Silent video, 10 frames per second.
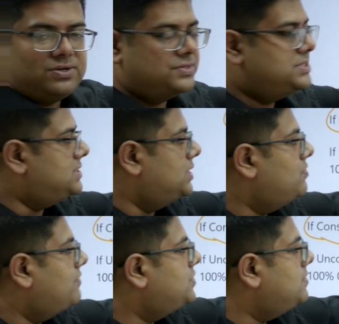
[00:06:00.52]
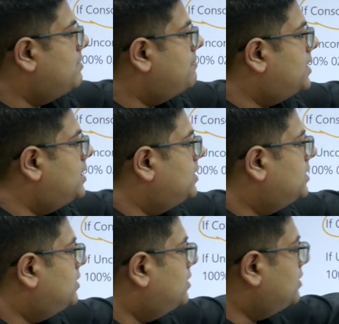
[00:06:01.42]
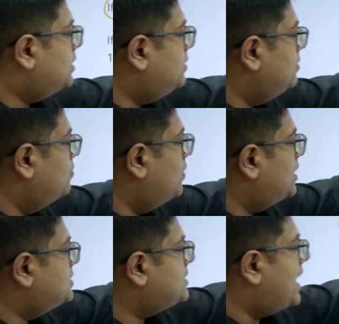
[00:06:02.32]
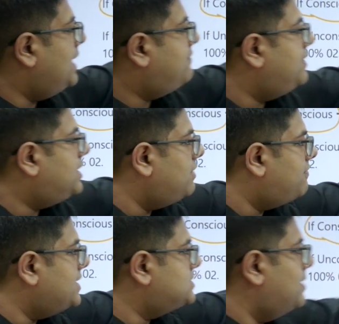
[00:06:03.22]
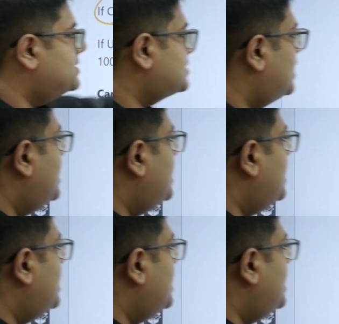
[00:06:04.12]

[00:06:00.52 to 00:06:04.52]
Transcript: oxygen. You have to remember what? Tight fitting face mask.